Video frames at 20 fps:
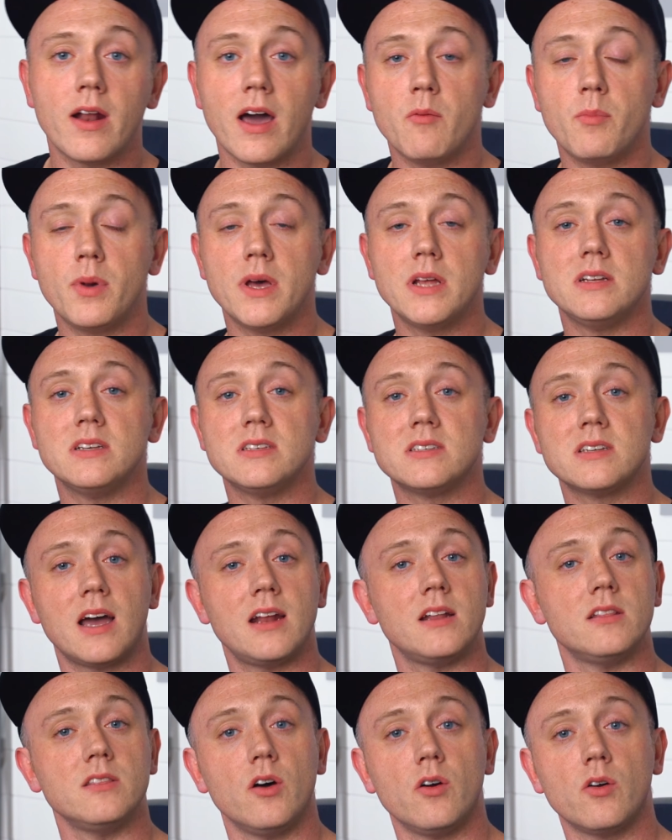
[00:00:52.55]
I've been
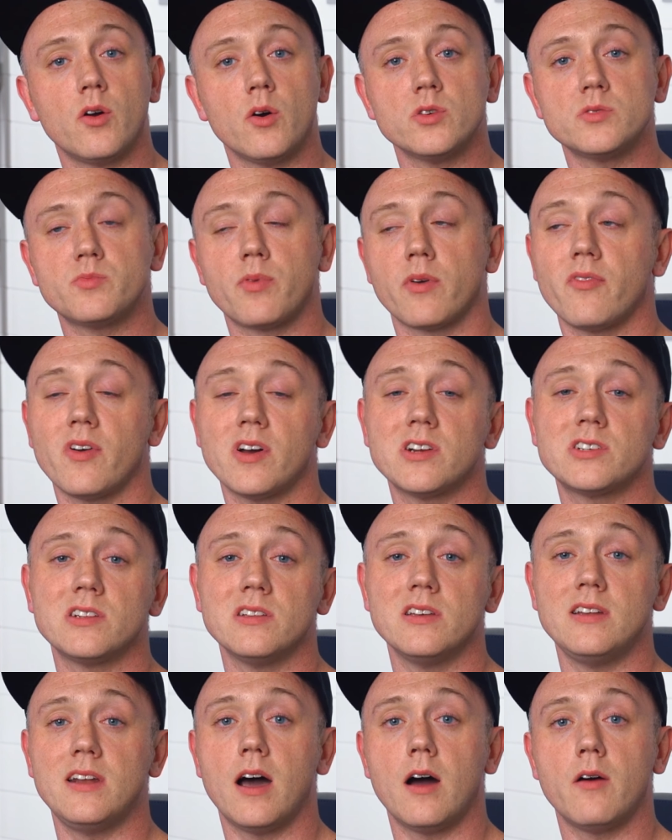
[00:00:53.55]
designing logos
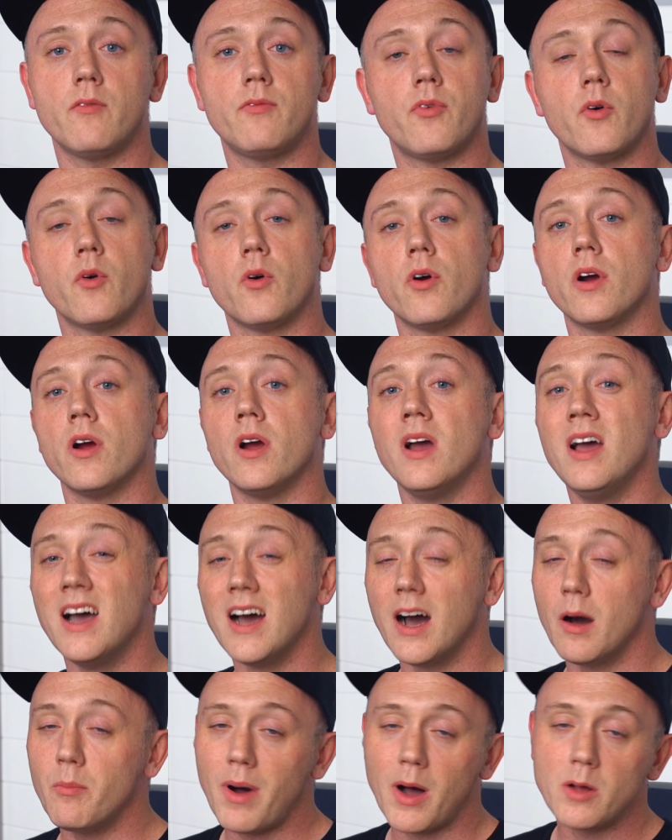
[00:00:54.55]
professionally now for
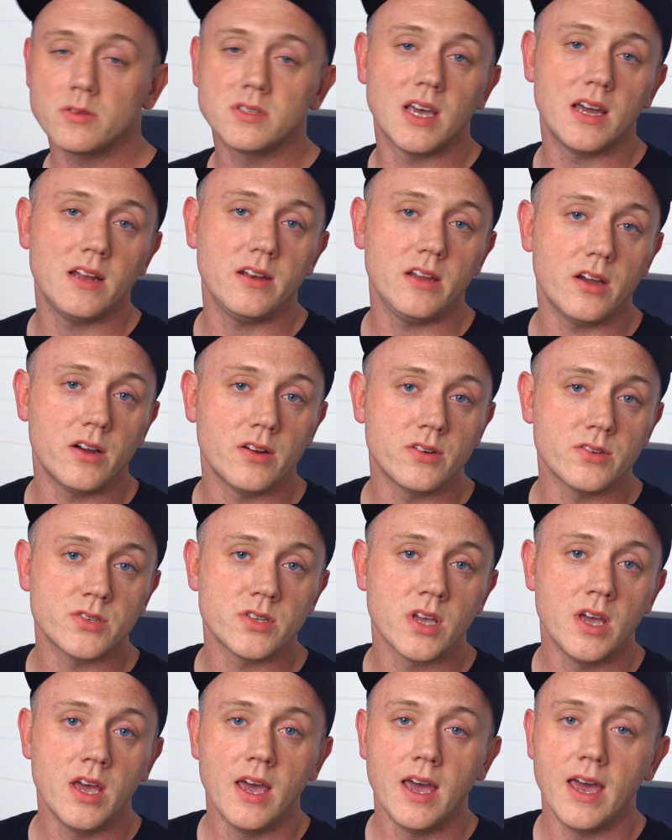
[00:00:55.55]
about 10 years,